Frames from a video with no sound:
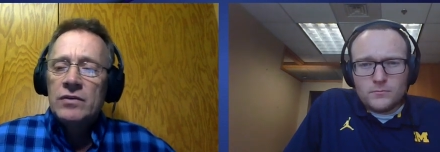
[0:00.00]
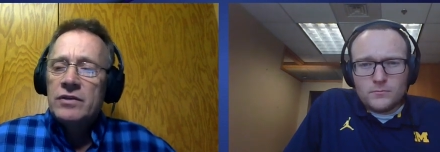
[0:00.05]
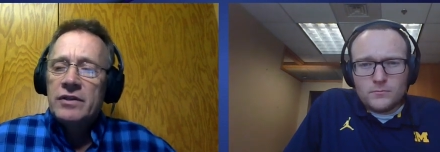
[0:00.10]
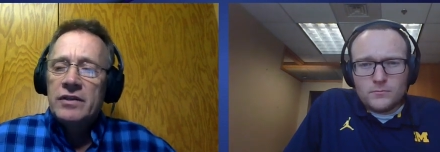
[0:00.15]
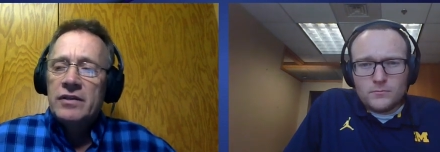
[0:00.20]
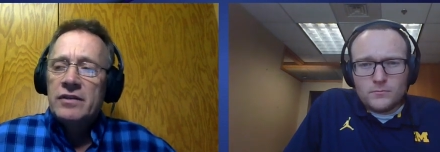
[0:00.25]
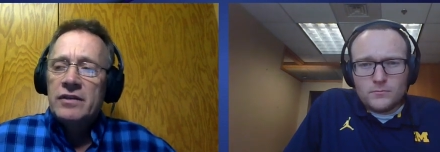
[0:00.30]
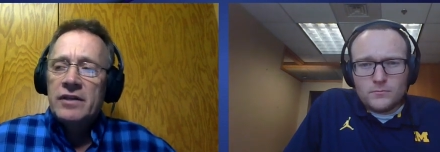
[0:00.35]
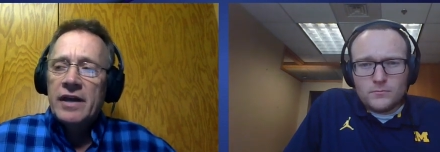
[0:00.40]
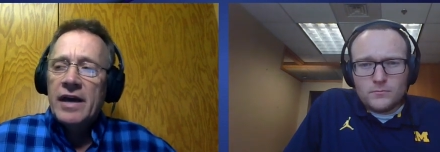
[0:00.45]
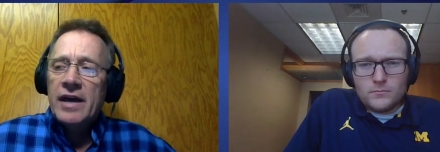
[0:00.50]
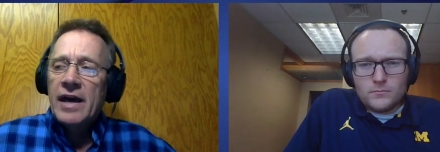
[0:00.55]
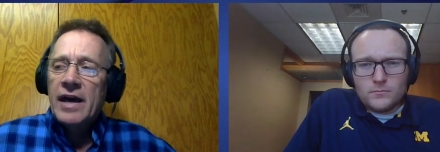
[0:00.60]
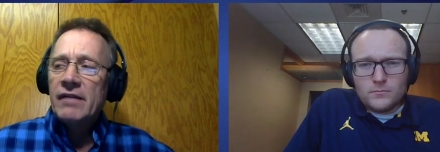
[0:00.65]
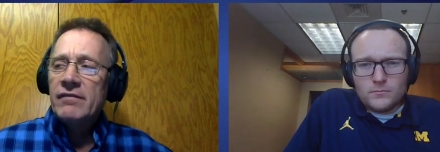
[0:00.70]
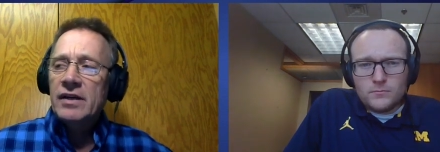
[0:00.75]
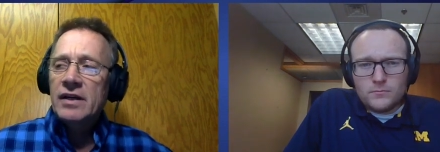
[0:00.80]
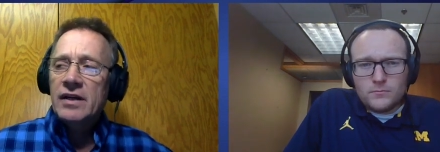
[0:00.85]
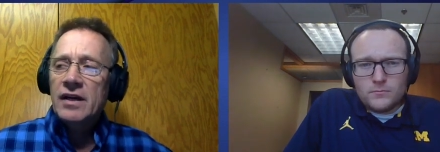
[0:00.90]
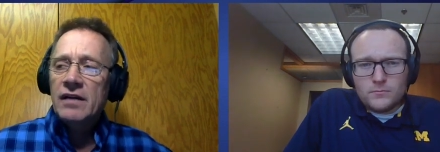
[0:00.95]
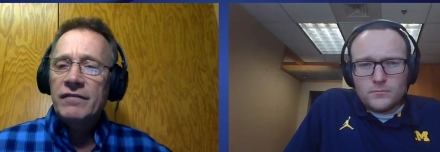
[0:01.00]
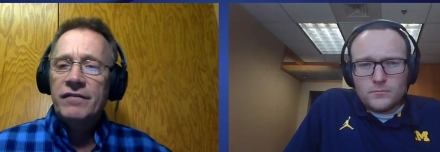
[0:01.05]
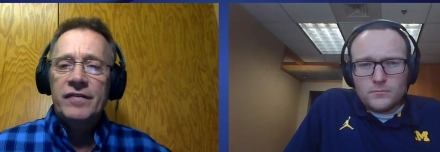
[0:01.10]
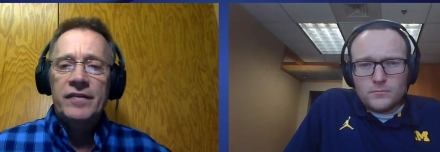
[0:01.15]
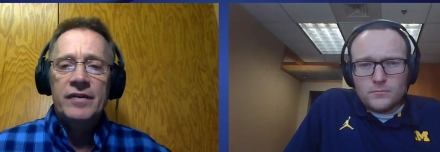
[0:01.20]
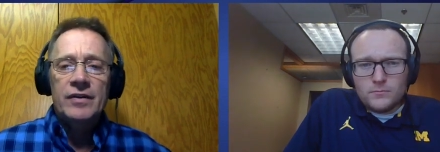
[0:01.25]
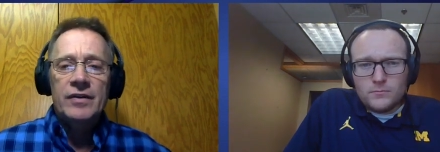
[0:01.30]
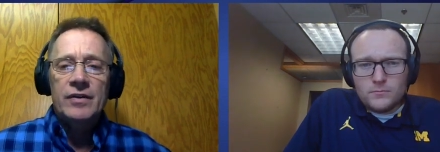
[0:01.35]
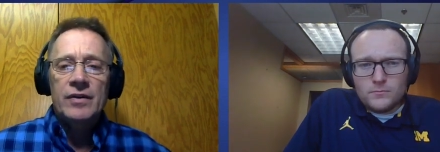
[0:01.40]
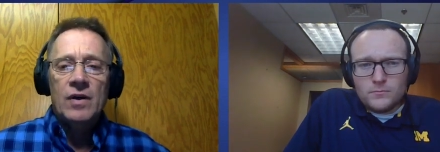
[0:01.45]
Speaker 1: Do, do, you have a gut
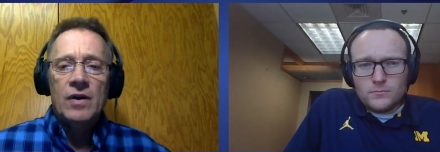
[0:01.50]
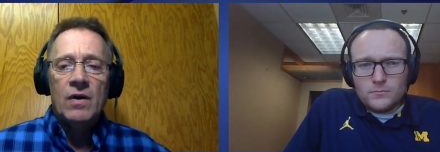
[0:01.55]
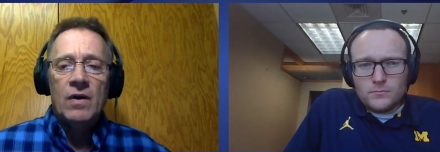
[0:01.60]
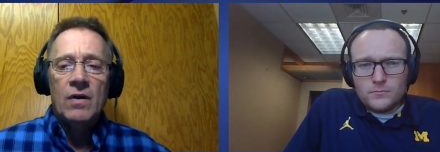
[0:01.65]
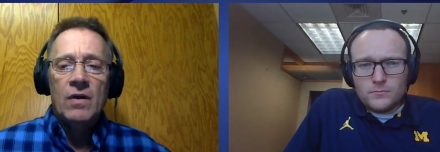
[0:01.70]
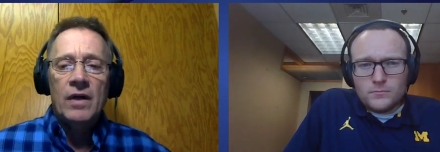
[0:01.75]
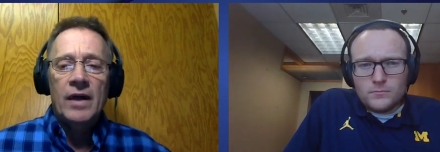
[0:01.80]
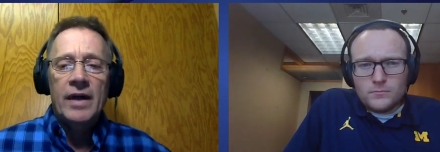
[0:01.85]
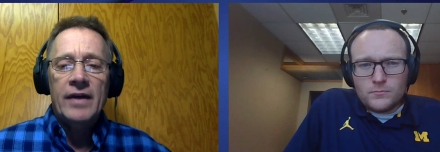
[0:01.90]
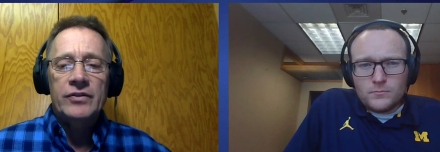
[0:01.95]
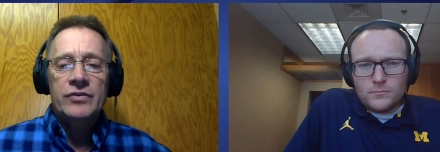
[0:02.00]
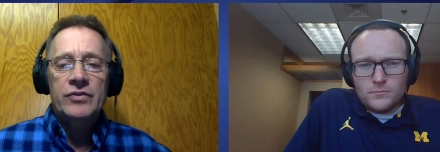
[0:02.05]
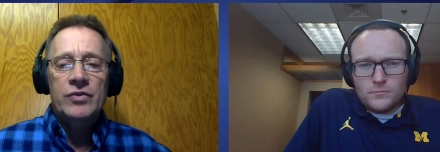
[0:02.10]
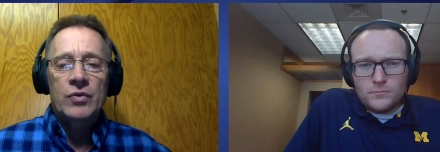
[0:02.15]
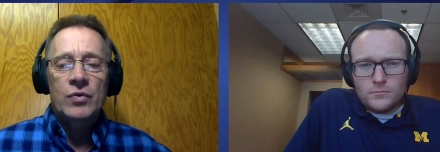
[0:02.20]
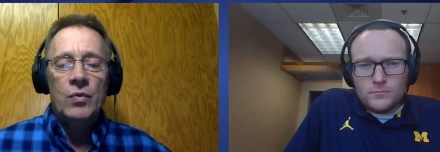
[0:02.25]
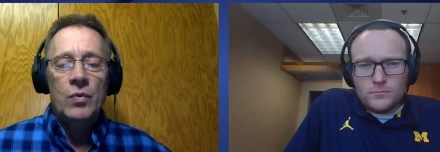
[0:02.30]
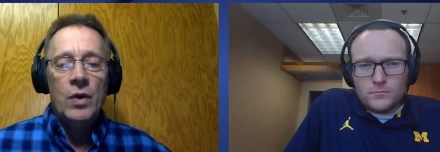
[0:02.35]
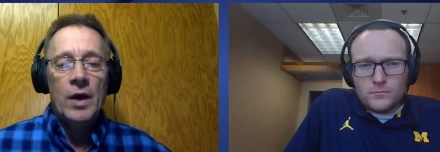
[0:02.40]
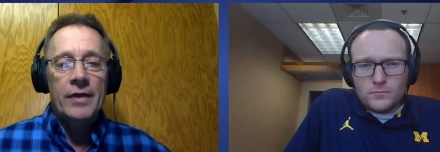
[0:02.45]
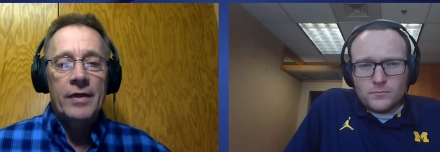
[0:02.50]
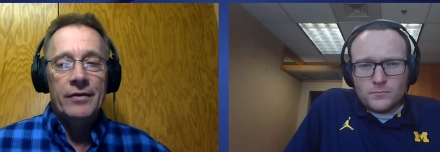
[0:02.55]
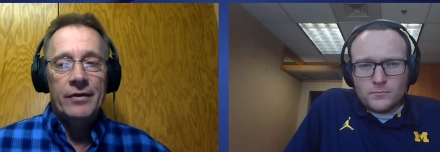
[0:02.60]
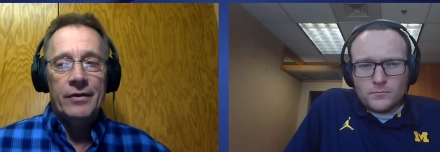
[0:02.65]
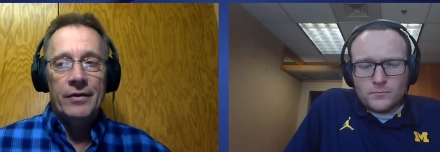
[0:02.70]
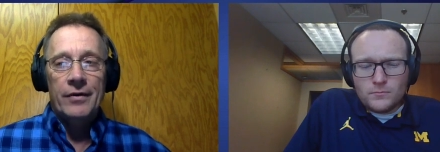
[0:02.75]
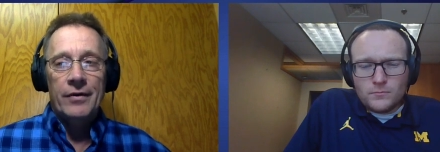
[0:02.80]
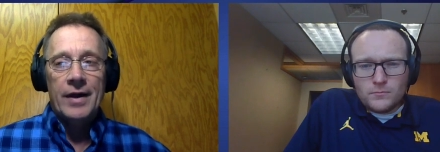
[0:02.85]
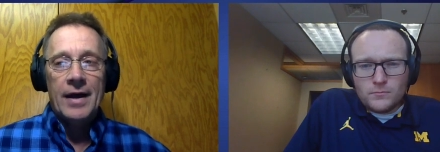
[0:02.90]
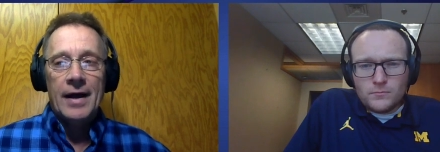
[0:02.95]
feel at all as to
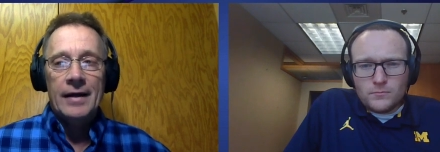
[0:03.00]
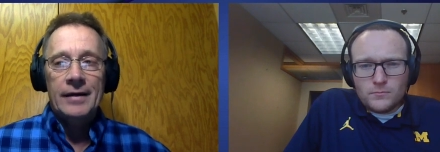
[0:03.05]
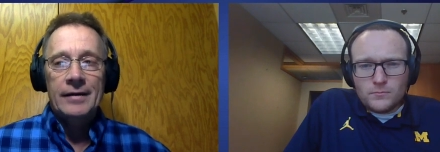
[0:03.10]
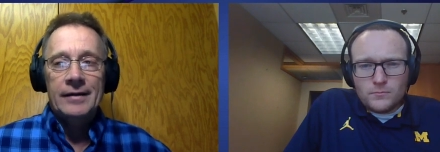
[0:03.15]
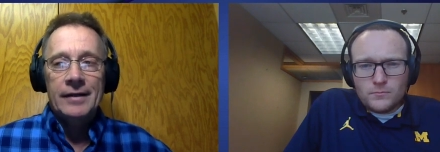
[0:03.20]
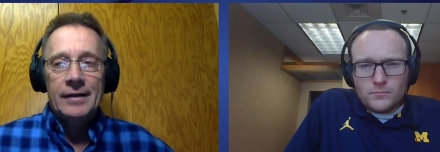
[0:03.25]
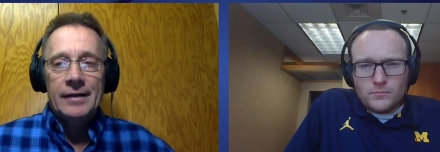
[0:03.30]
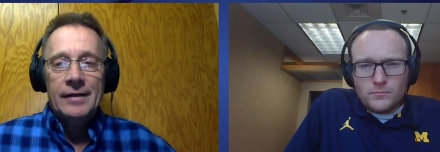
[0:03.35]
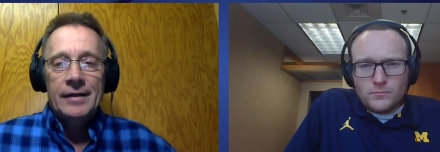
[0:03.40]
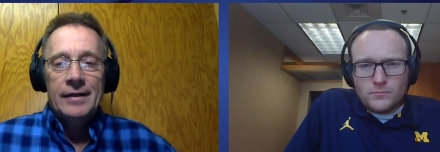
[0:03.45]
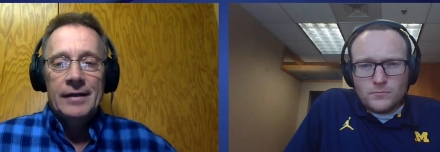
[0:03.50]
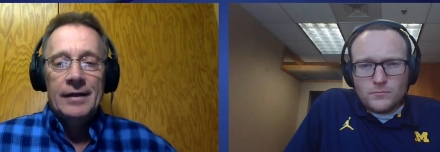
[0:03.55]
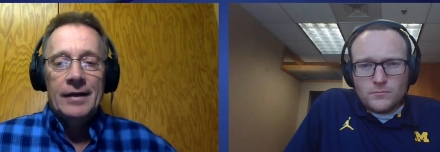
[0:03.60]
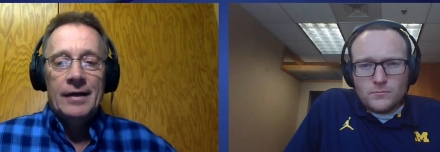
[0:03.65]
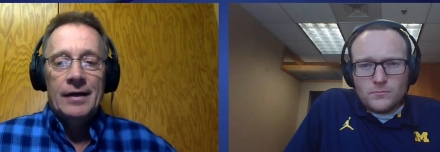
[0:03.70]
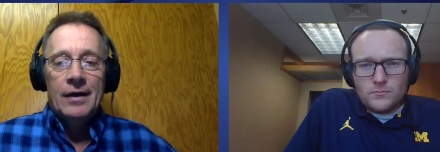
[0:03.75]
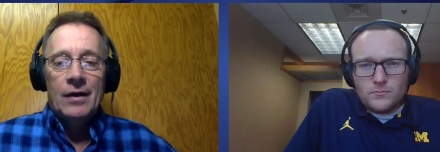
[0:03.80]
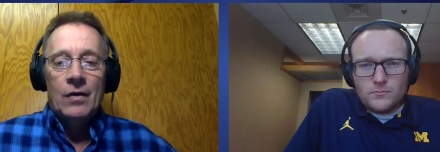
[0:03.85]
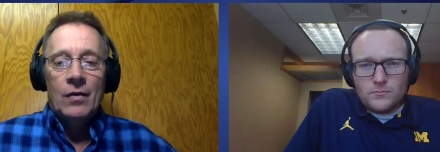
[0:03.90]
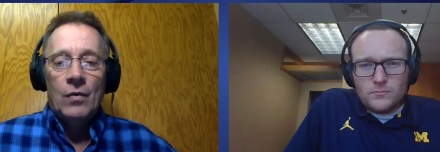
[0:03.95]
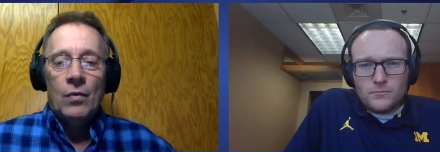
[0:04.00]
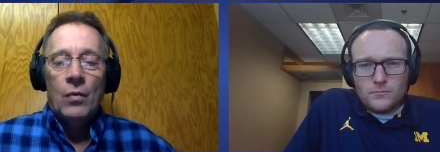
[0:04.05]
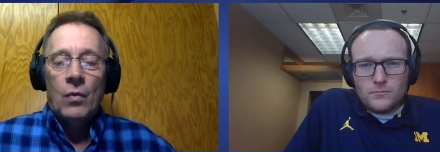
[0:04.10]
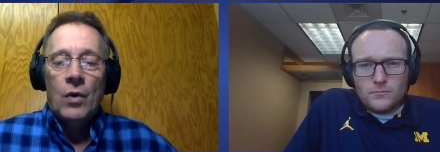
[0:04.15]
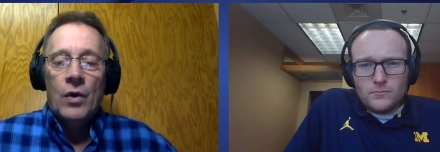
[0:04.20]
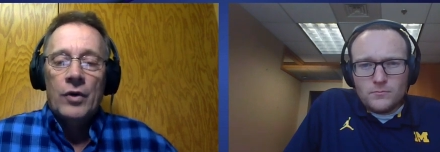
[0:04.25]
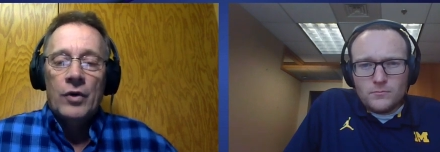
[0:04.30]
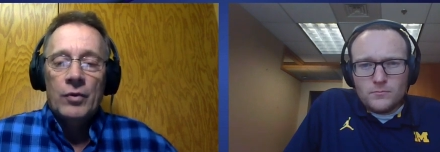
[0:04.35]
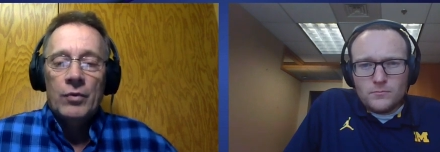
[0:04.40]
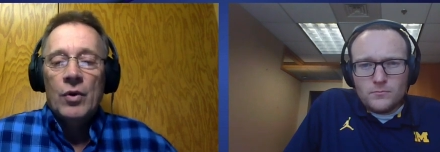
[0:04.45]
whether or not uh,
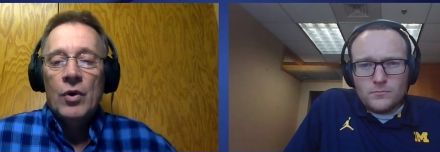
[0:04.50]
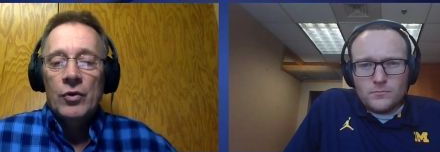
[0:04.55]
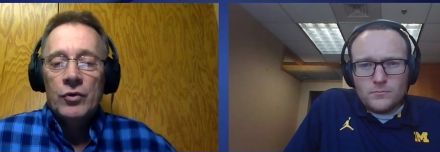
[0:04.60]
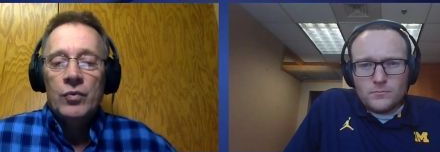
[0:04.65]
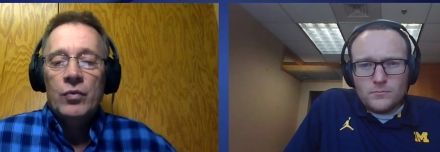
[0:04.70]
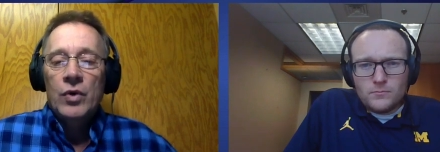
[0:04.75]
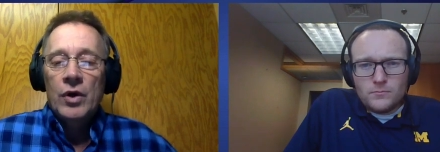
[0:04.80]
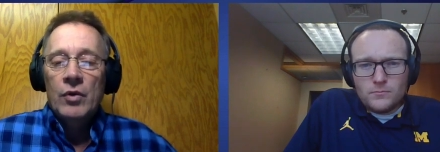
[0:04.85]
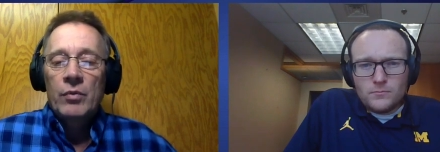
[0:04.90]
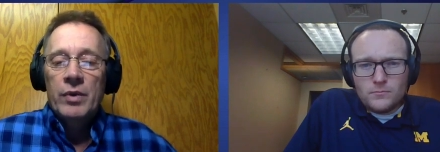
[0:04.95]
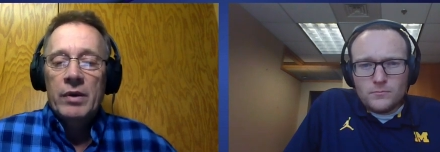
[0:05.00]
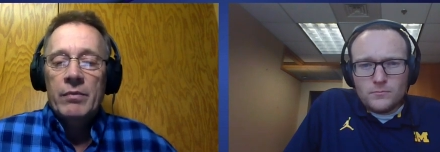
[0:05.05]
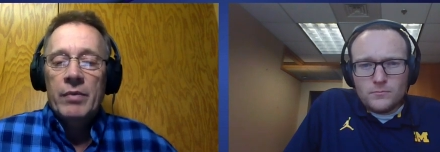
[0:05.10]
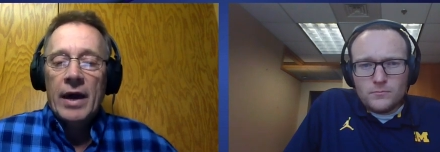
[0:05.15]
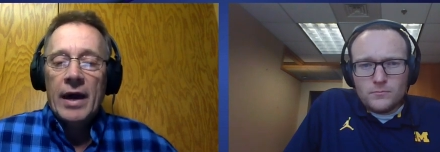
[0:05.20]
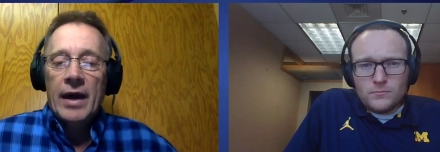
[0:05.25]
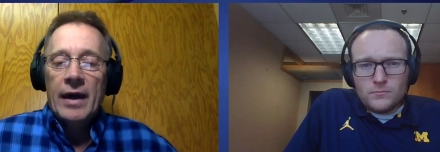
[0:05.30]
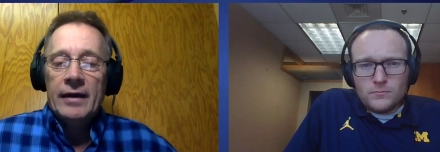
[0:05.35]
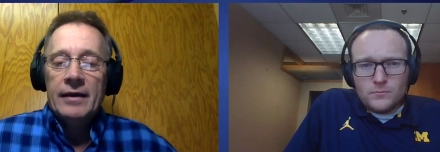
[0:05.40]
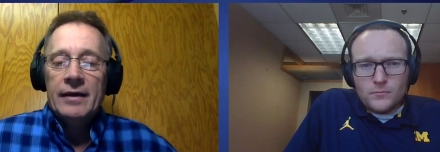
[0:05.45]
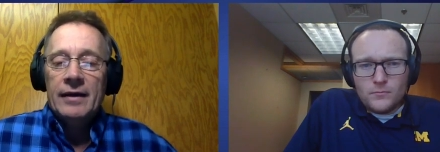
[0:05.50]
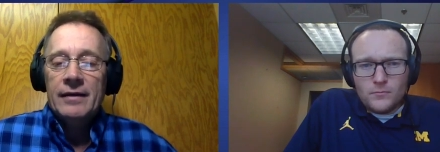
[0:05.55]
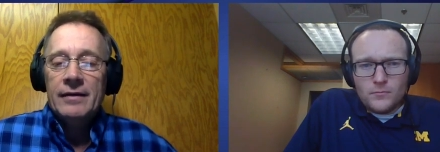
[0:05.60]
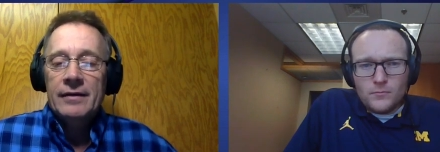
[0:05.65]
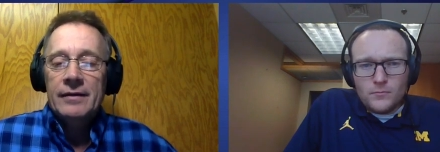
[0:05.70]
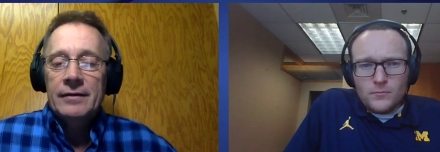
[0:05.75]
one or both will be back?